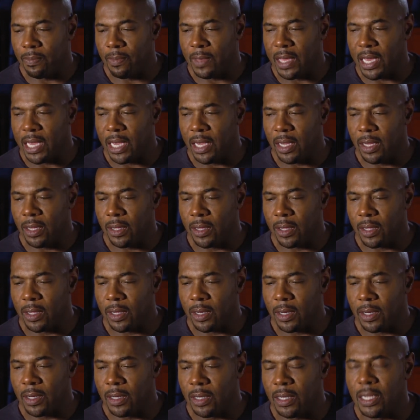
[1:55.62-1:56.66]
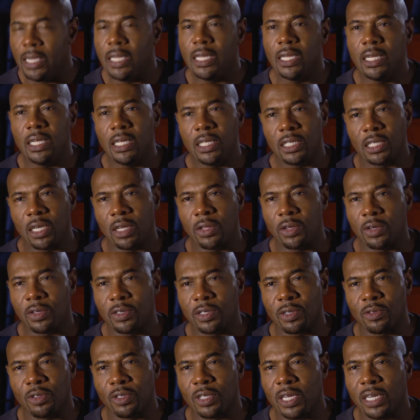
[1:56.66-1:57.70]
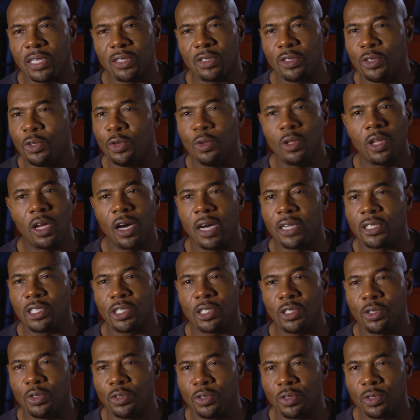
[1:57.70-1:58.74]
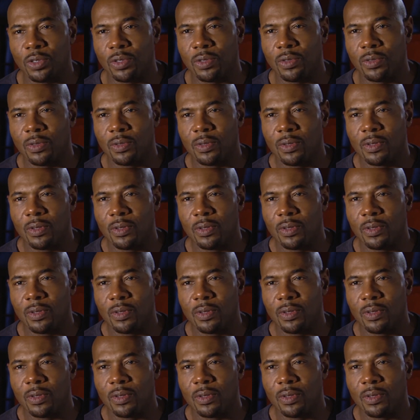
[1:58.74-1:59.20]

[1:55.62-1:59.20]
They needed each other because they were like two lost children